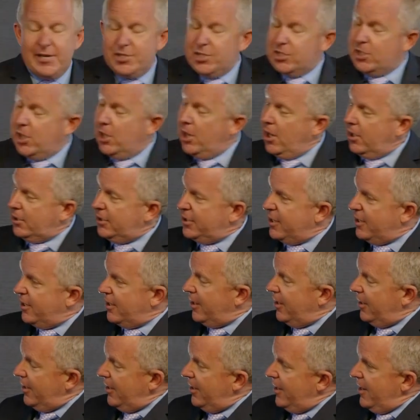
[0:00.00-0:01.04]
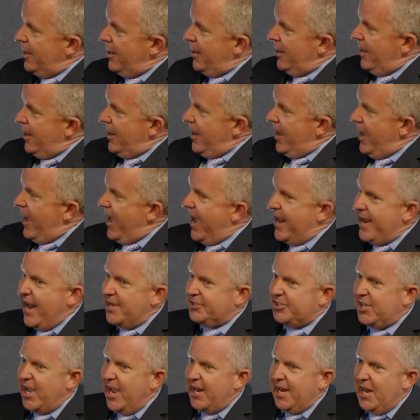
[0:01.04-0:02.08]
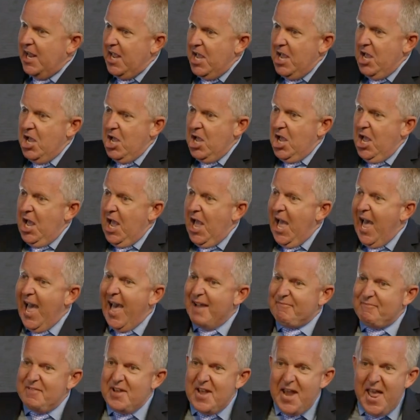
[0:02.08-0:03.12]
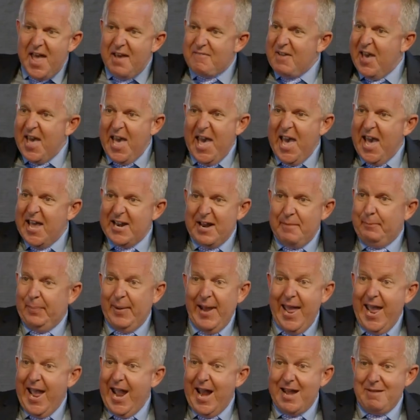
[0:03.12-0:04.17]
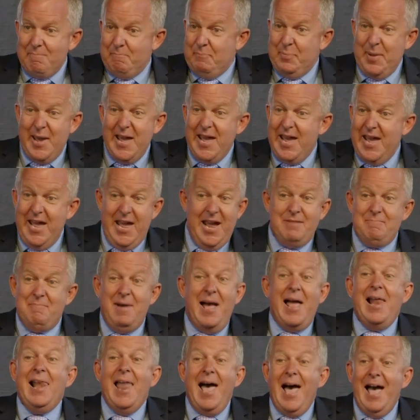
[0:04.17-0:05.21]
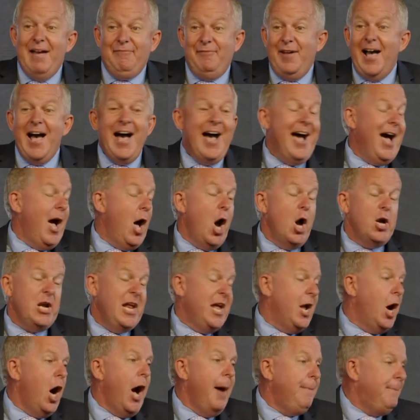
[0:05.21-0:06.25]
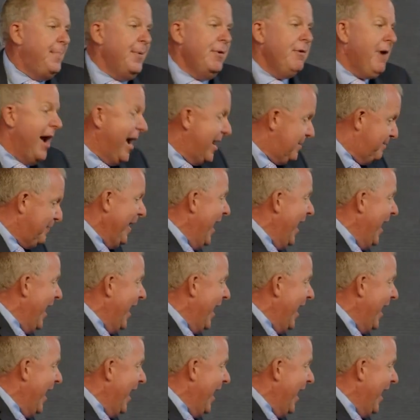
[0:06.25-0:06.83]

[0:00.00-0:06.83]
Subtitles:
I just looked at her and I said, I'd never had a plan B in my life. I only operate